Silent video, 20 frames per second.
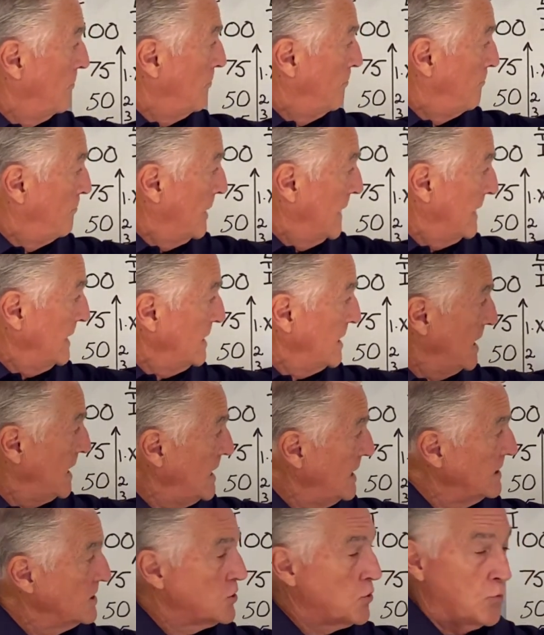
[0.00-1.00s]
But
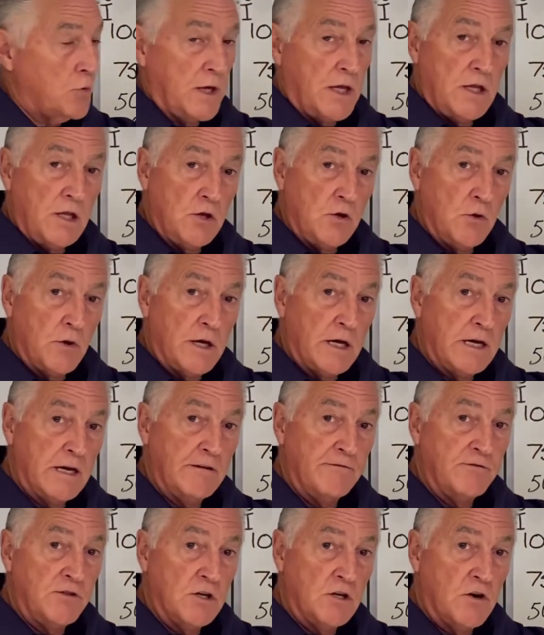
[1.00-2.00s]
here's where you
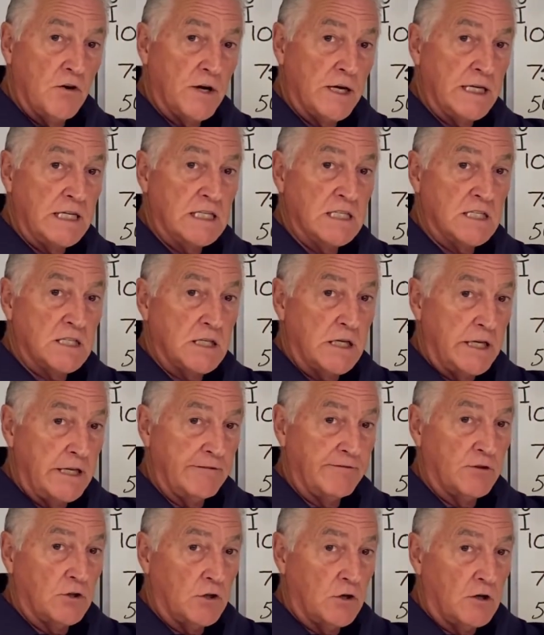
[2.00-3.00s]
have the greatest
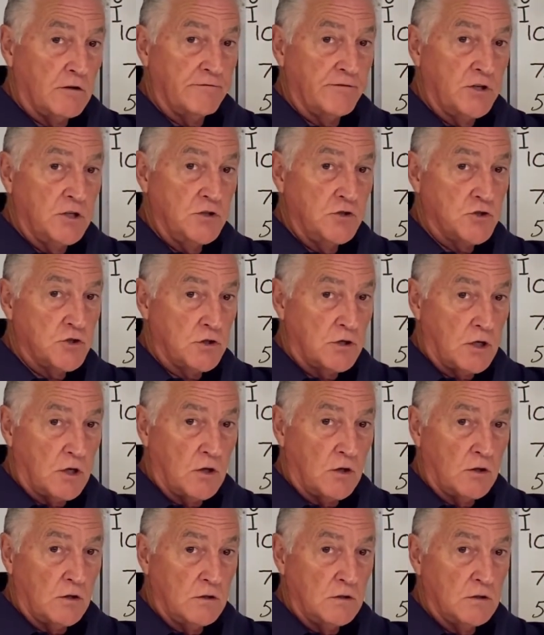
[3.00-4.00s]
level of
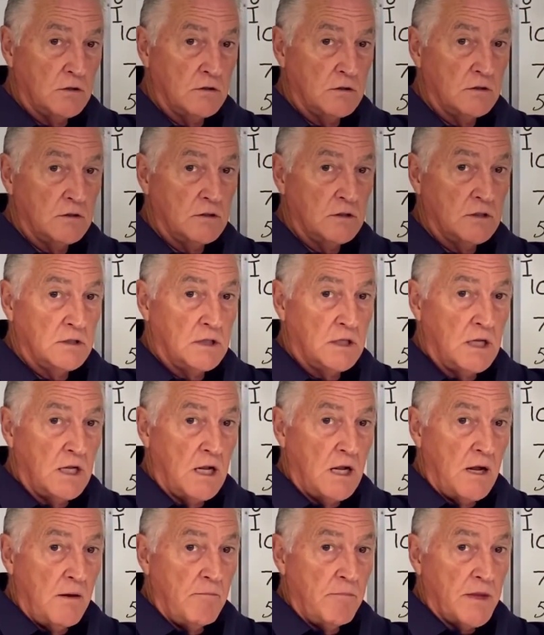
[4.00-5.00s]
control.
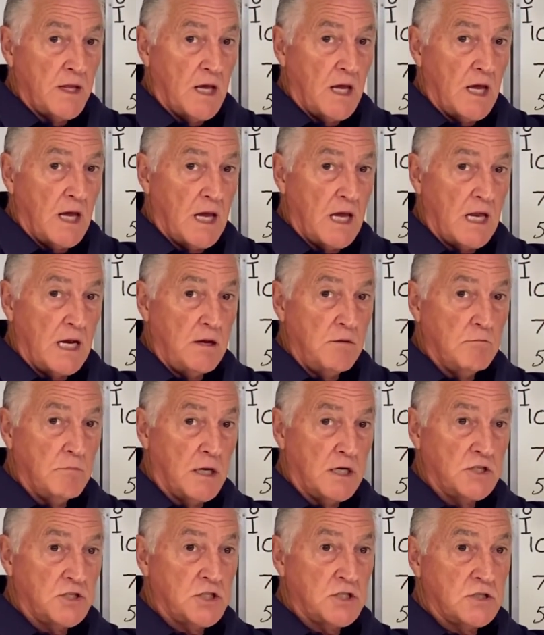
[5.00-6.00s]
And
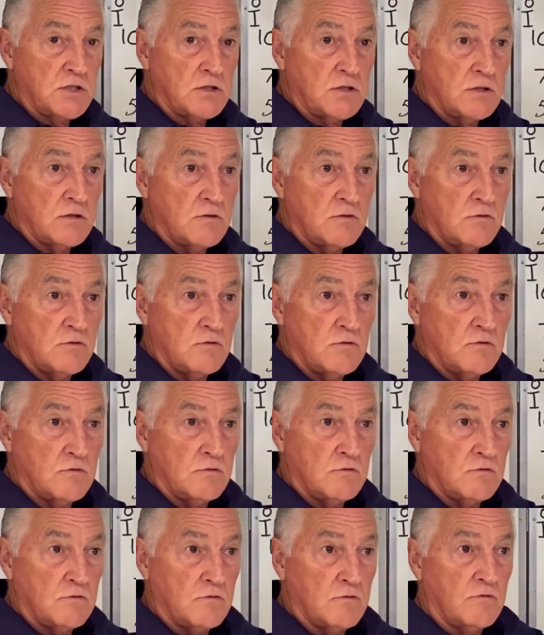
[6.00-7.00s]
most
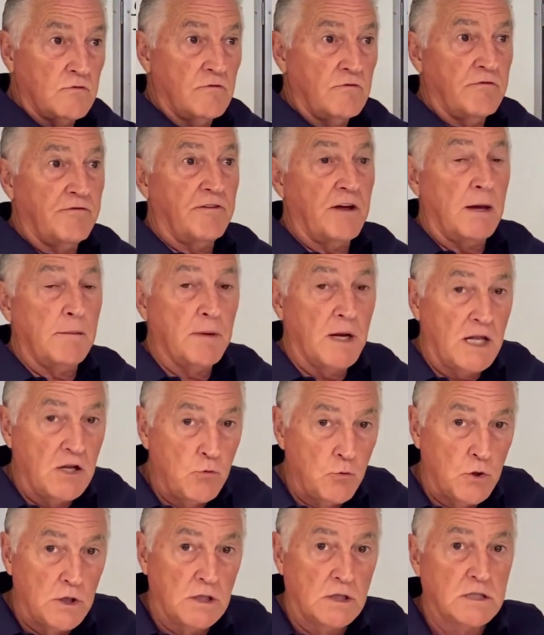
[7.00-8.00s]
family
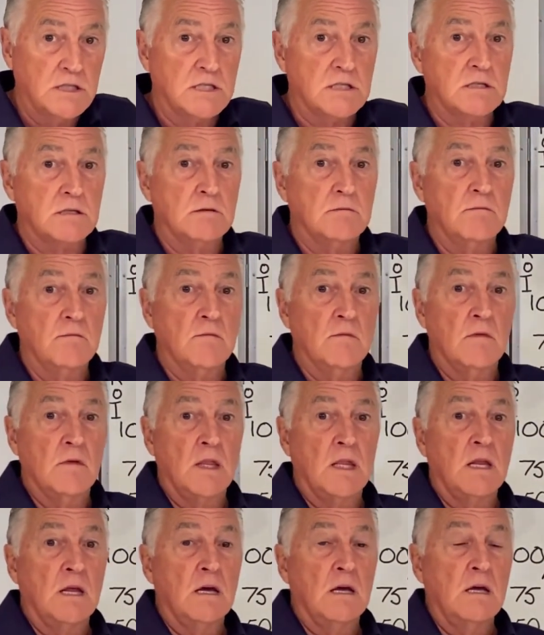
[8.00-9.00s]
wealths
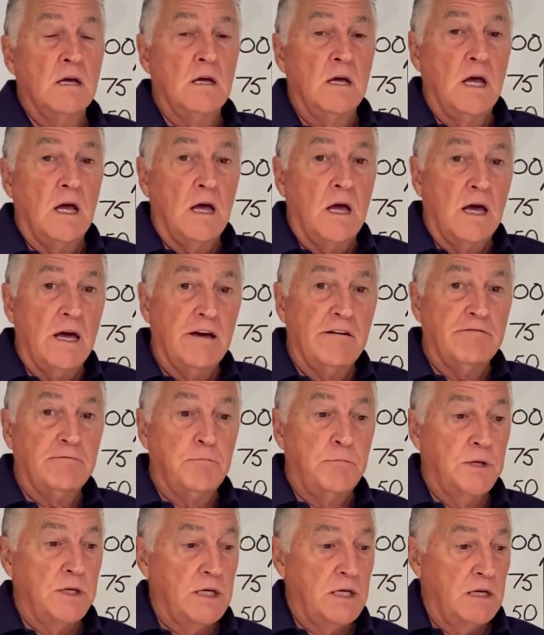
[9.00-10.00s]
have
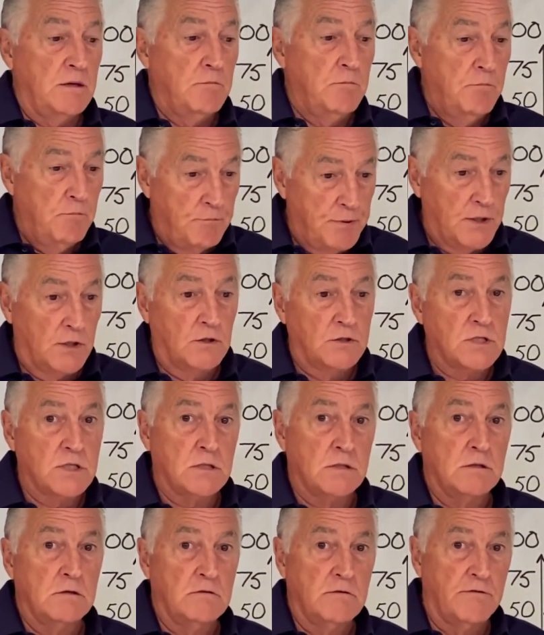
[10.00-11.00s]
been built
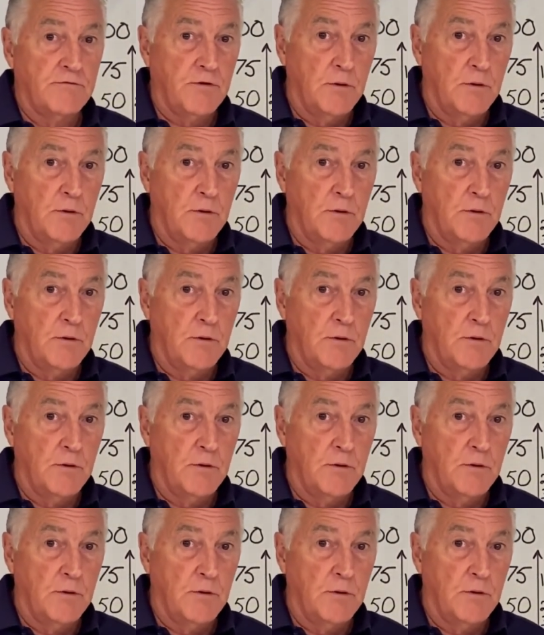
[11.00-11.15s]
from